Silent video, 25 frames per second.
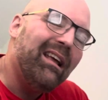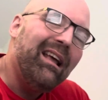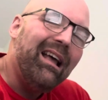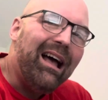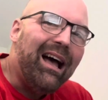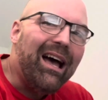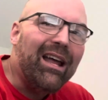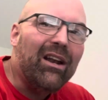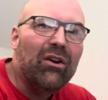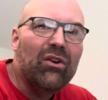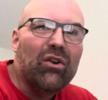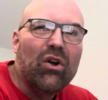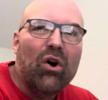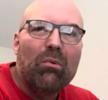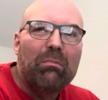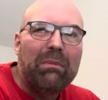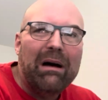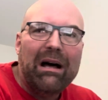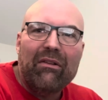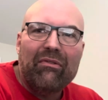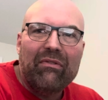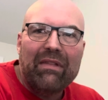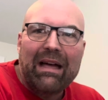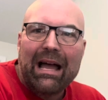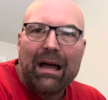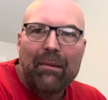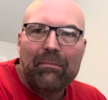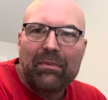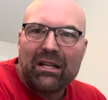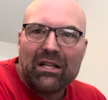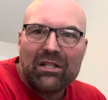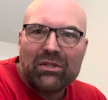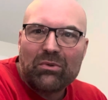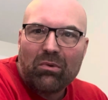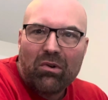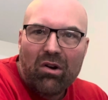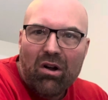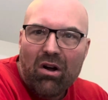I don't know about that
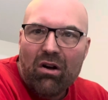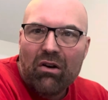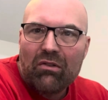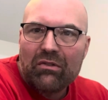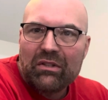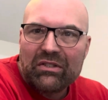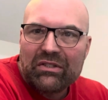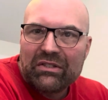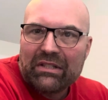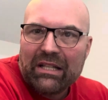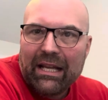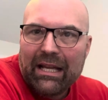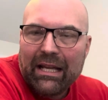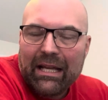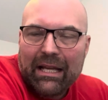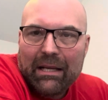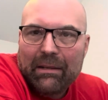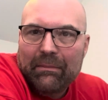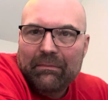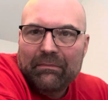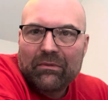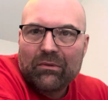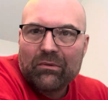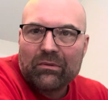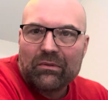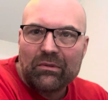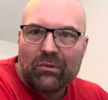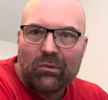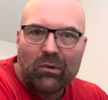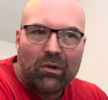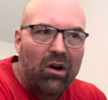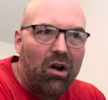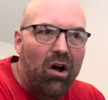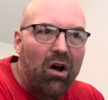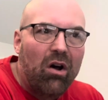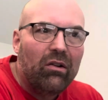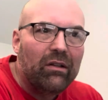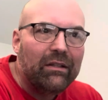because we're all in the same, we're
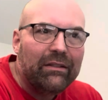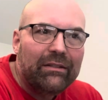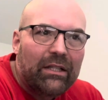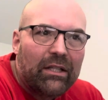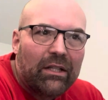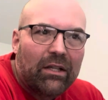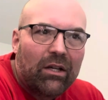all